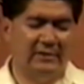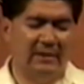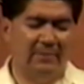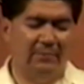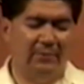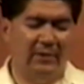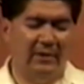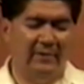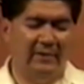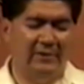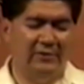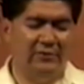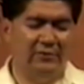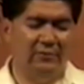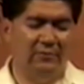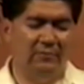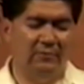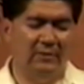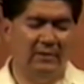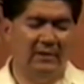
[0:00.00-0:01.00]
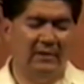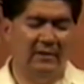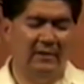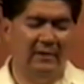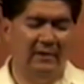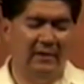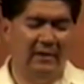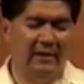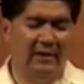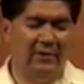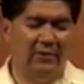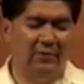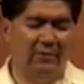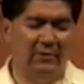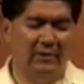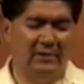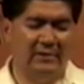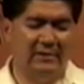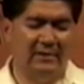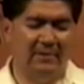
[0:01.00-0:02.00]
I pray that you would
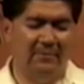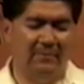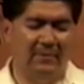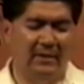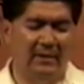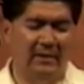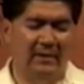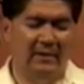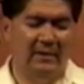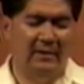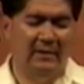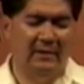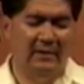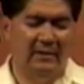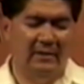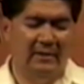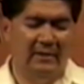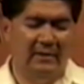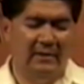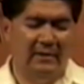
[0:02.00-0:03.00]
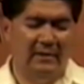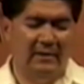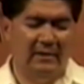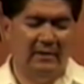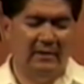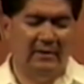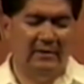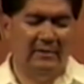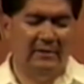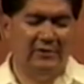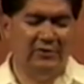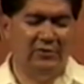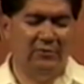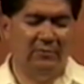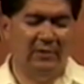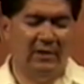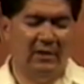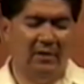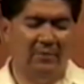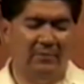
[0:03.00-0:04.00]
encourage them, that you
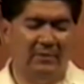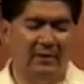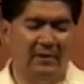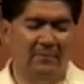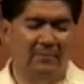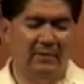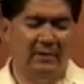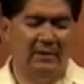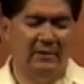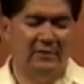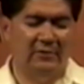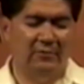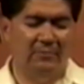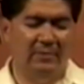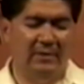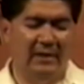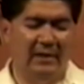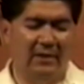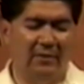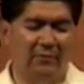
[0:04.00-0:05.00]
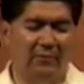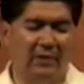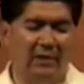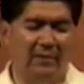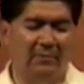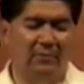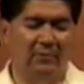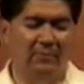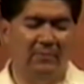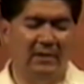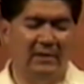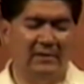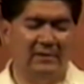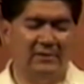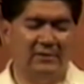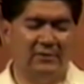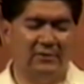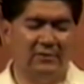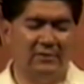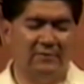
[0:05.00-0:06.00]
would help them to be incredible
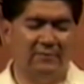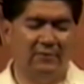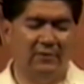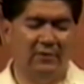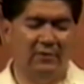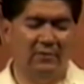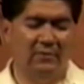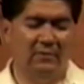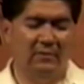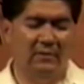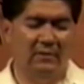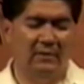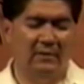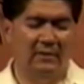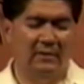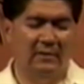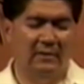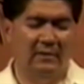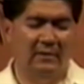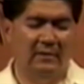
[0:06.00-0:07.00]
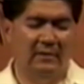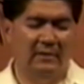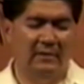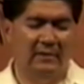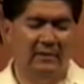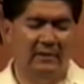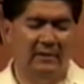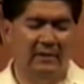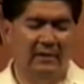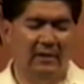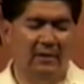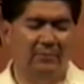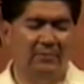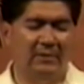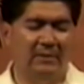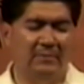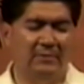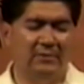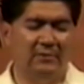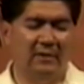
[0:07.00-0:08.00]
ministers for you. Help
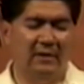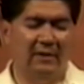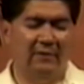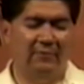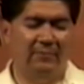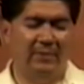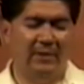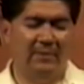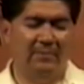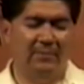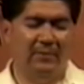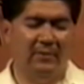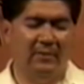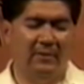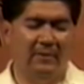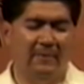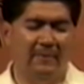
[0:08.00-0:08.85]
them to love people.